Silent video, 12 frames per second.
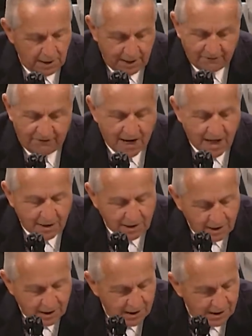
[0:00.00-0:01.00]
And
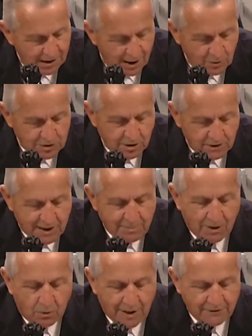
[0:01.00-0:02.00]
finally, I wish to thank
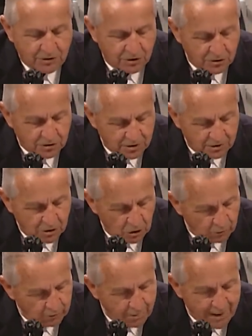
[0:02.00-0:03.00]
my wife, Susan,
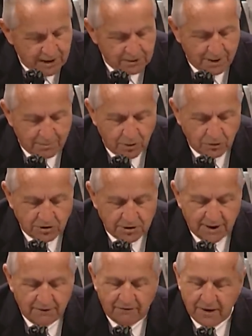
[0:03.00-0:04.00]
who remains my most
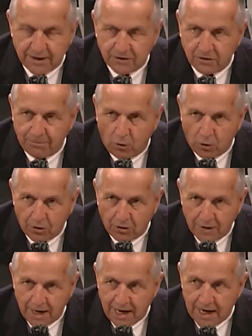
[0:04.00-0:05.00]
steadfast
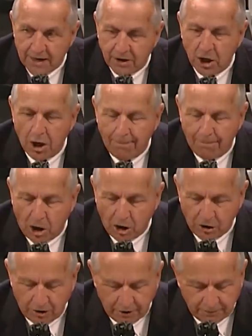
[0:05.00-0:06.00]
supporter and
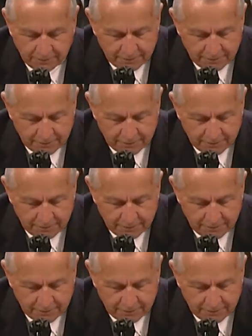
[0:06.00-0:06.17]
partner.